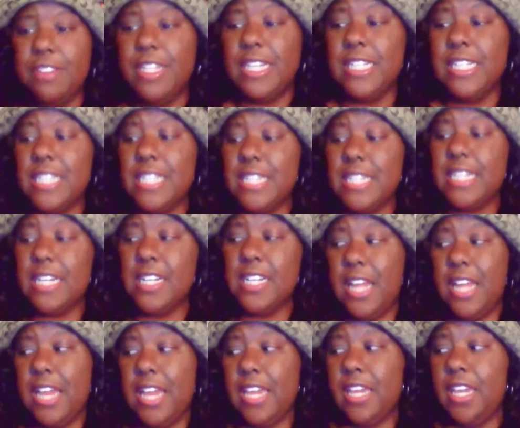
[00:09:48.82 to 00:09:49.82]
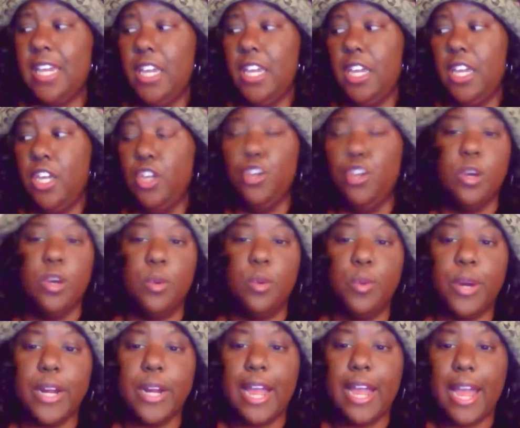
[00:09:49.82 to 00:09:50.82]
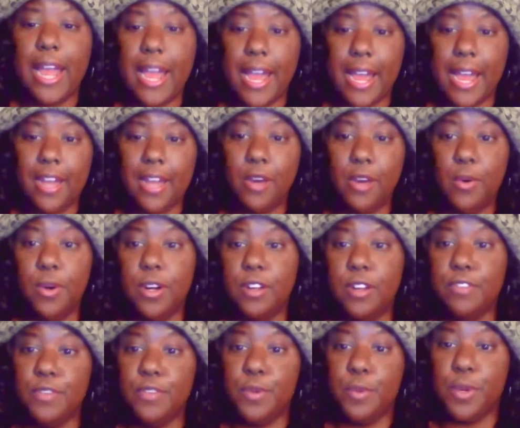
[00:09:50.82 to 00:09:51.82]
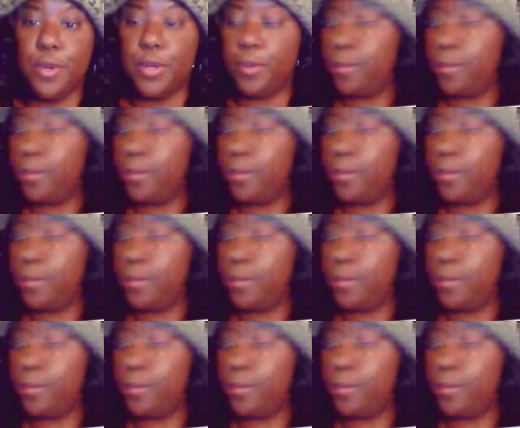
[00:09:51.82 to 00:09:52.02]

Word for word: this, and then, like, you can wear a hat, or if you want